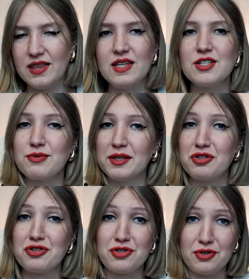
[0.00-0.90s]
And this one
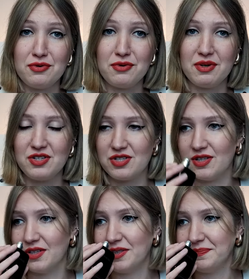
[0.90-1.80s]
is so
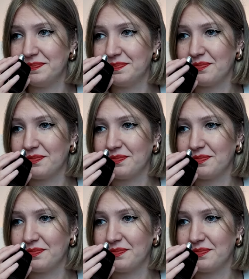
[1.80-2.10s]
original,